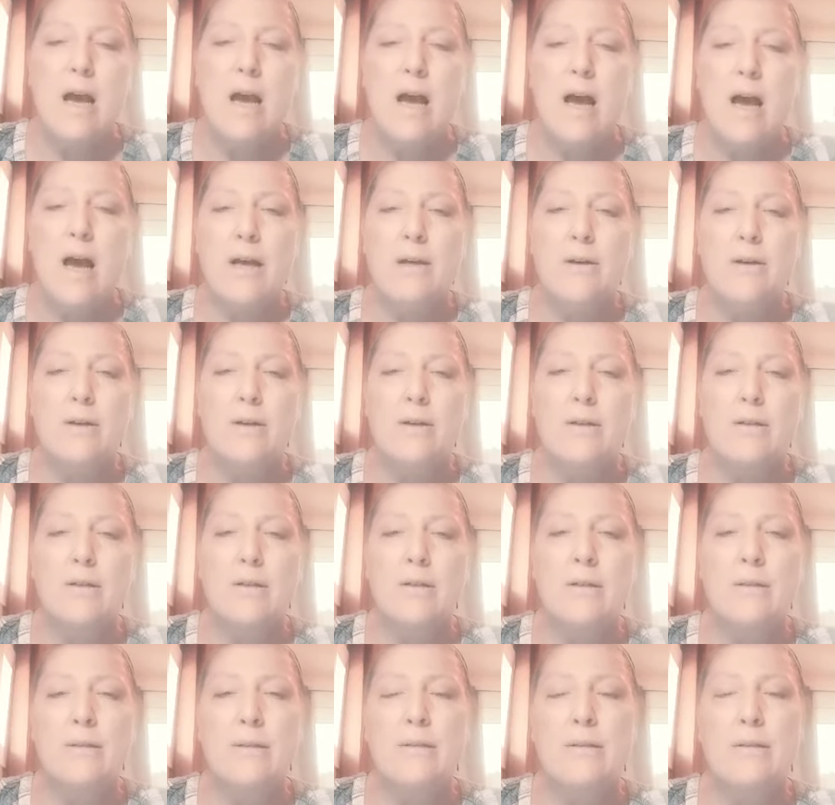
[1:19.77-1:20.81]
I
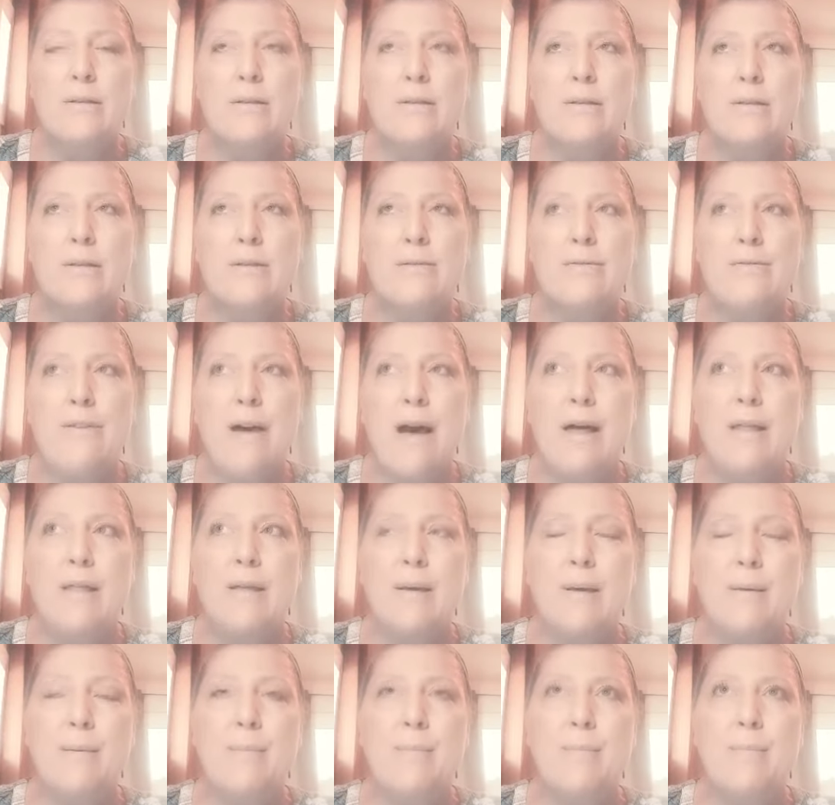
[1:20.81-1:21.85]
couldn't
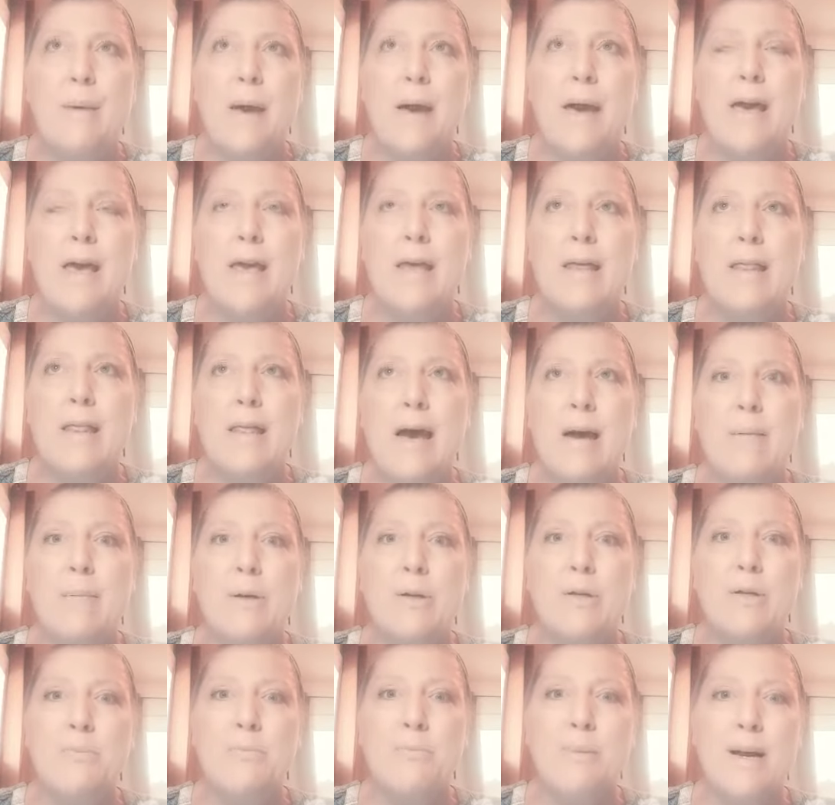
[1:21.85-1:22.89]
fathom paying that
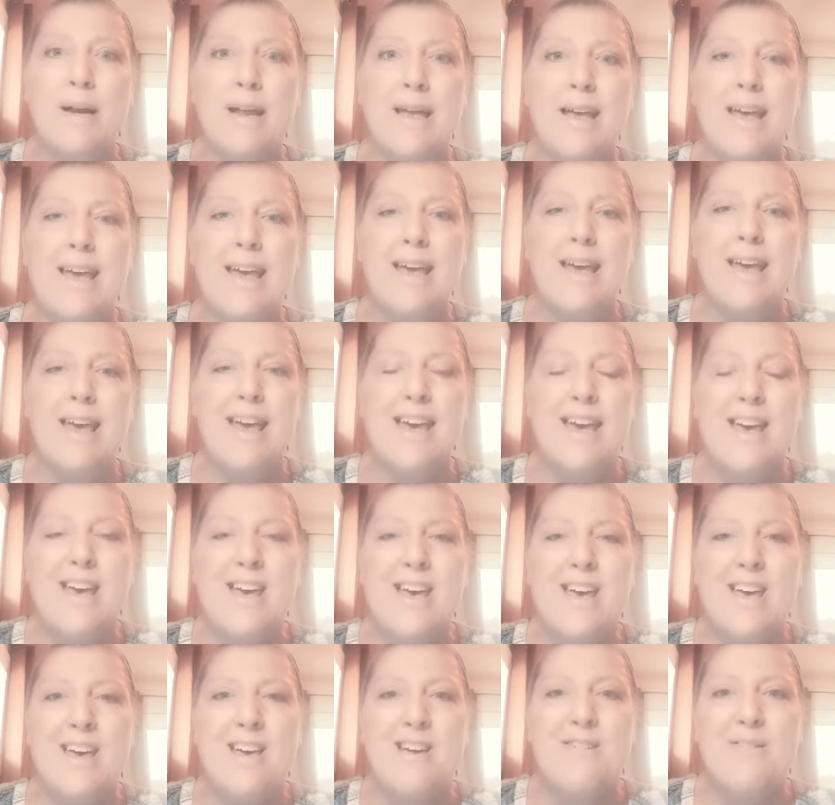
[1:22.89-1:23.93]
much money
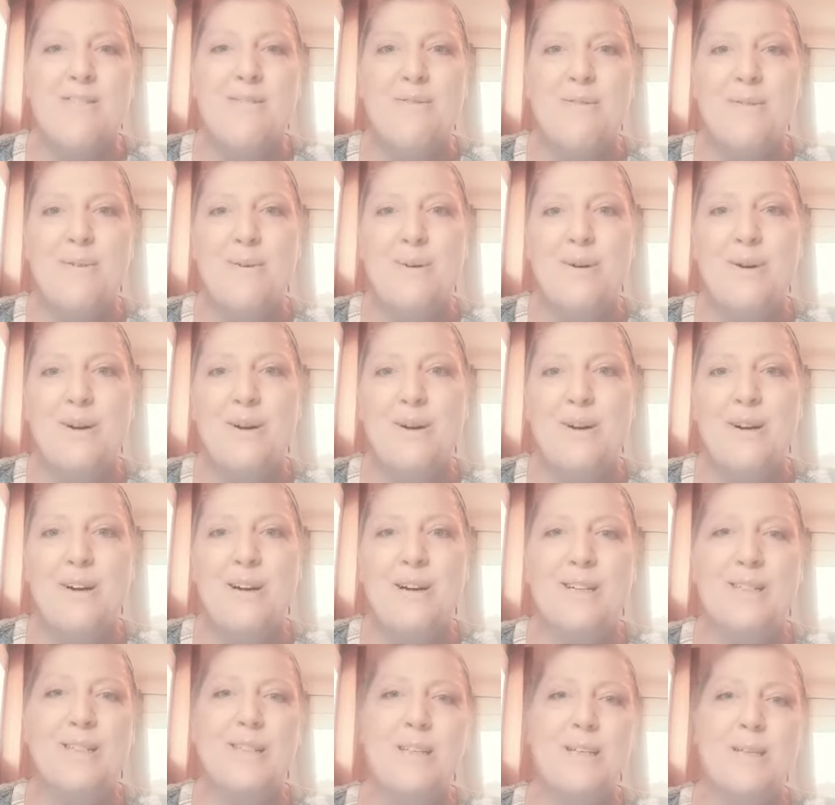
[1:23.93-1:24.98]
for a
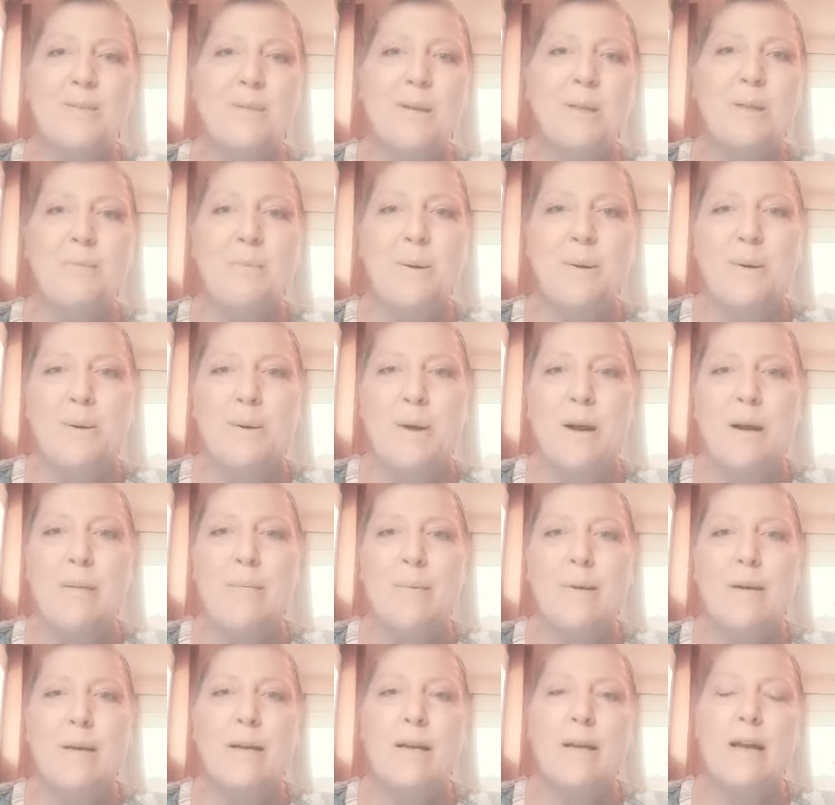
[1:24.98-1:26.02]
6-month program,
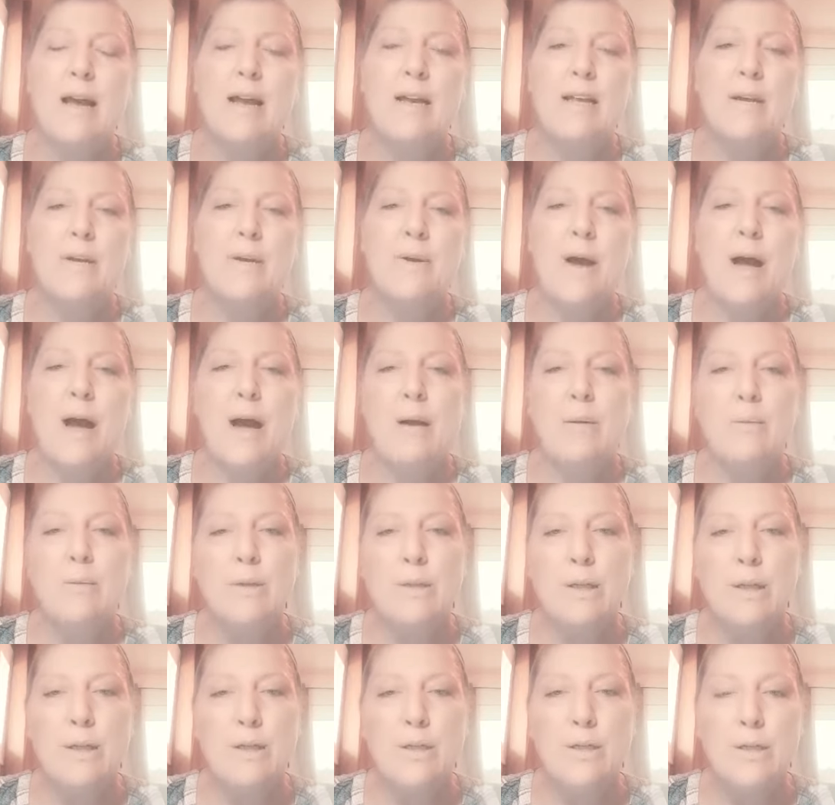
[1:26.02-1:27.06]
and I didn't know how I was
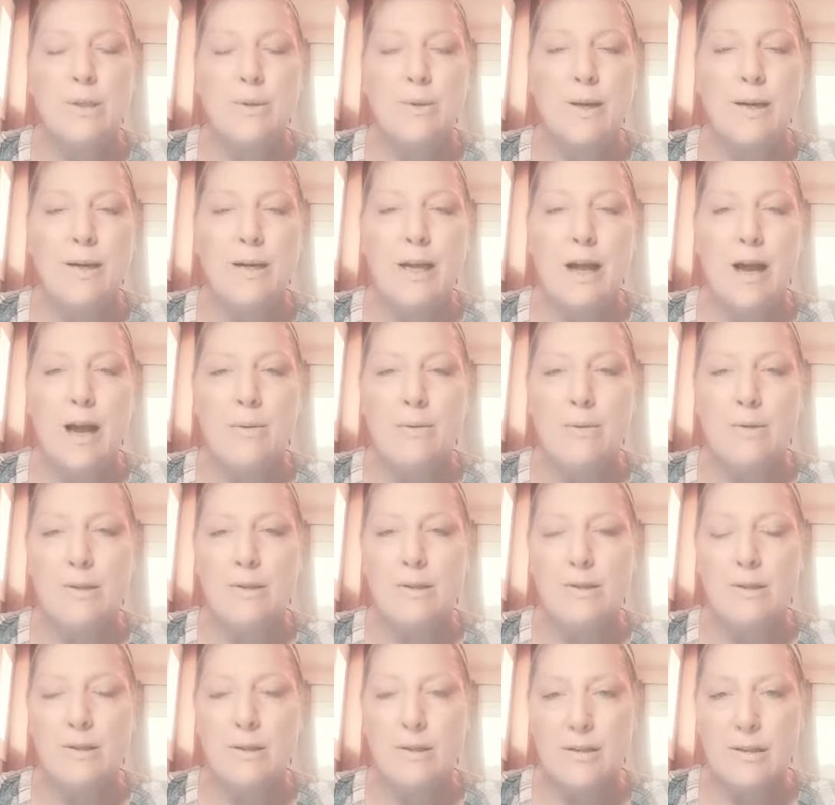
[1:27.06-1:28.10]
going to do it. I
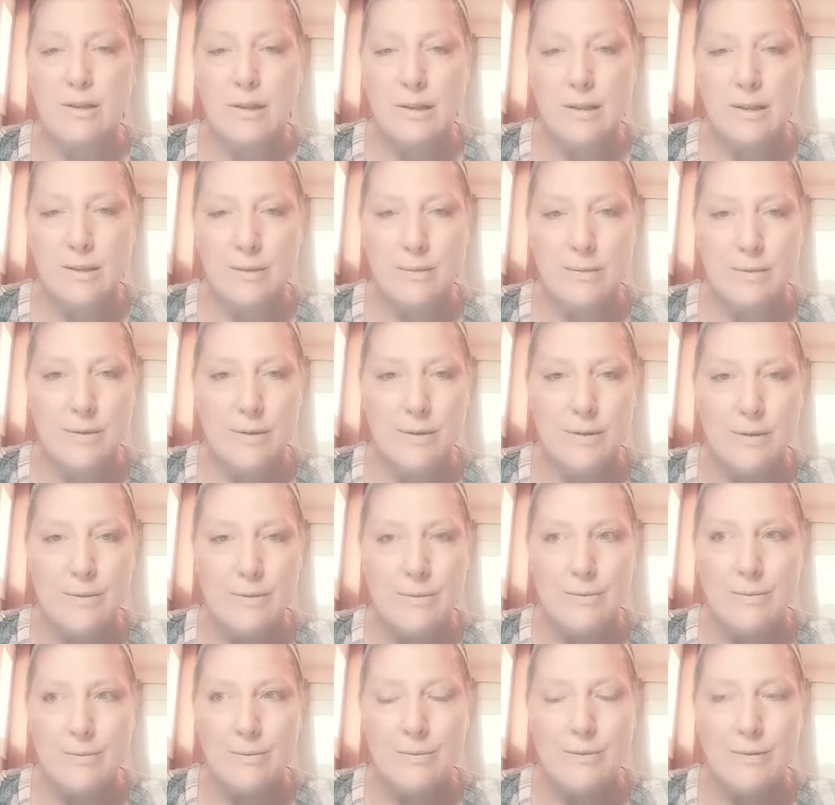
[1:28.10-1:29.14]
was
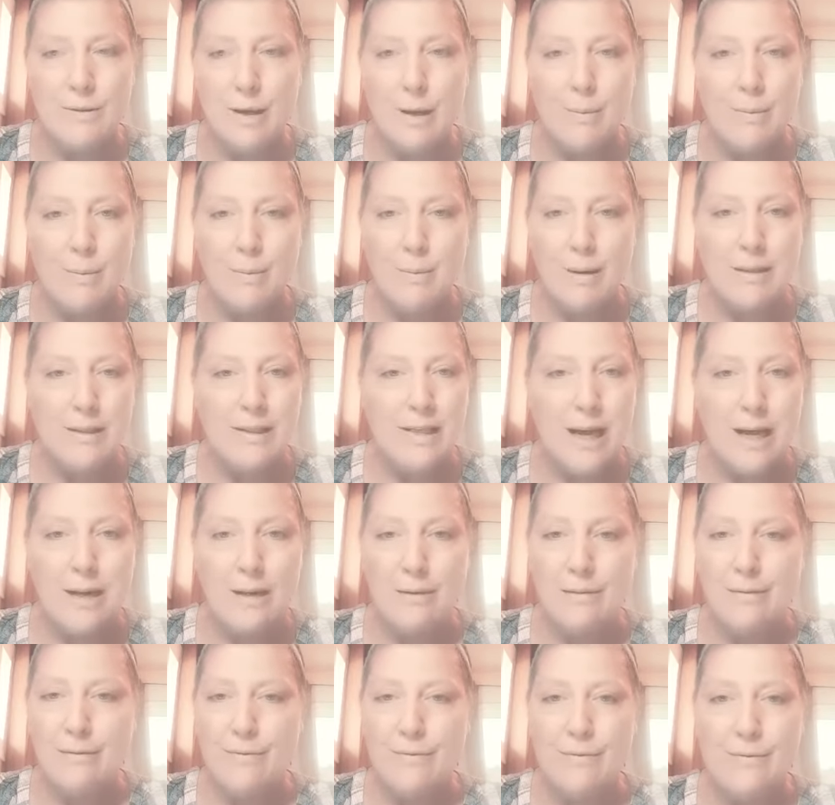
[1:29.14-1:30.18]
a couple months out
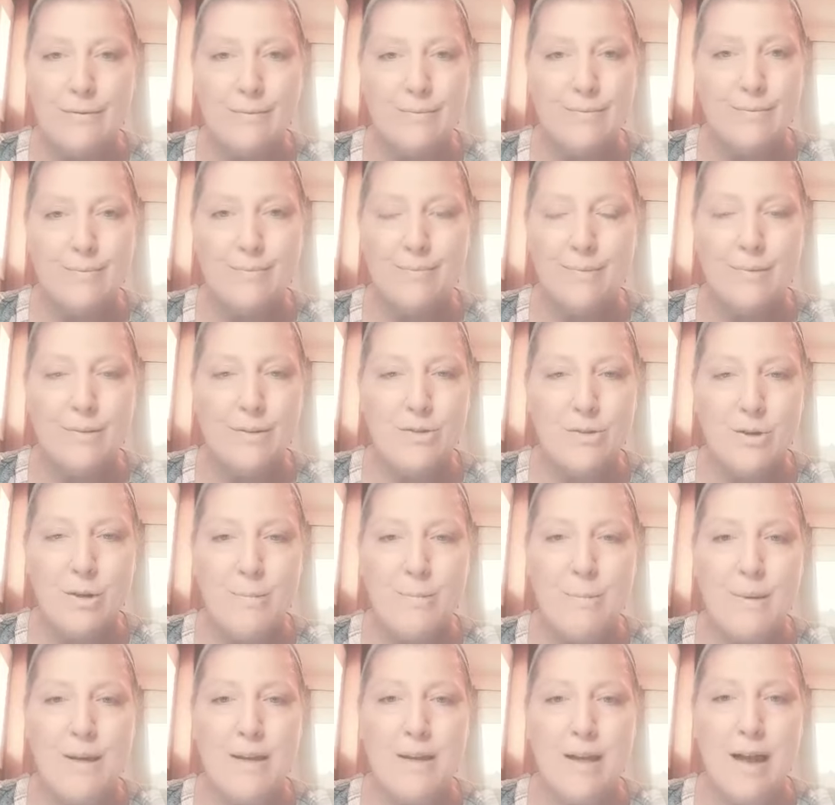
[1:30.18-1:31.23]
of
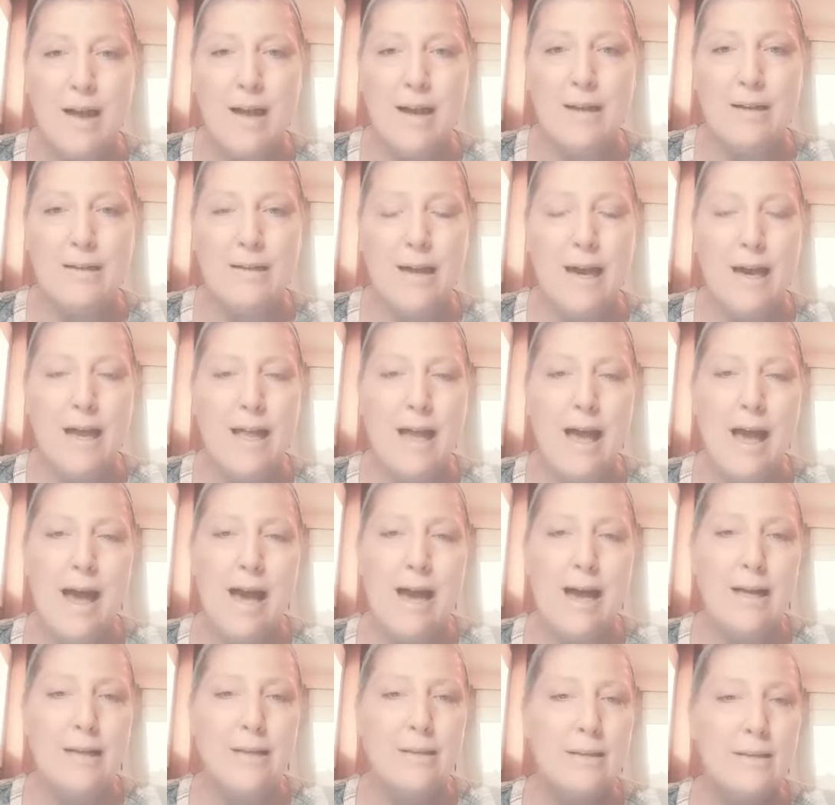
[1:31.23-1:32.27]
treatment, and I'd
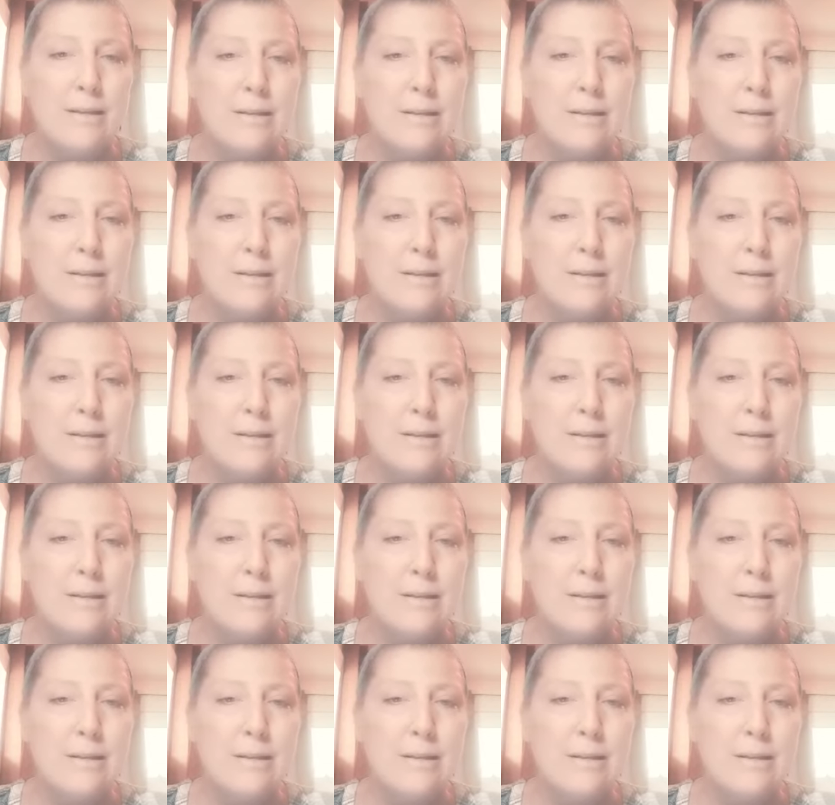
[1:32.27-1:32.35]
had